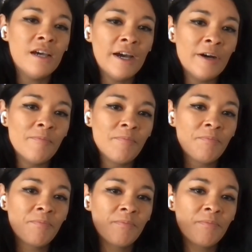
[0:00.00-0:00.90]

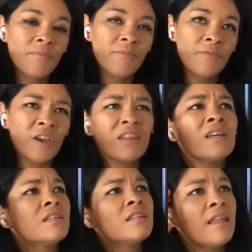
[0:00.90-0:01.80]
So I
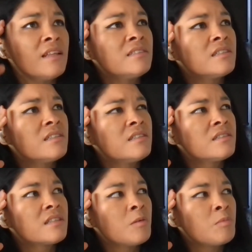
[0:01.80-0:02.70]
think there's
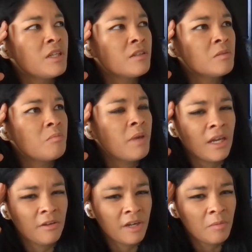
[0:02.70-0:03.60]
a company called
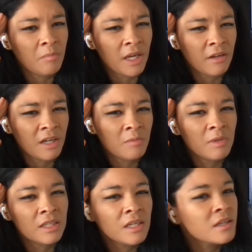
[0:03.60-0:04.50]
Pangram
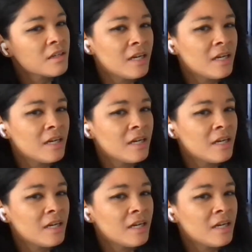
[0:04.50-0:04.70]
I think,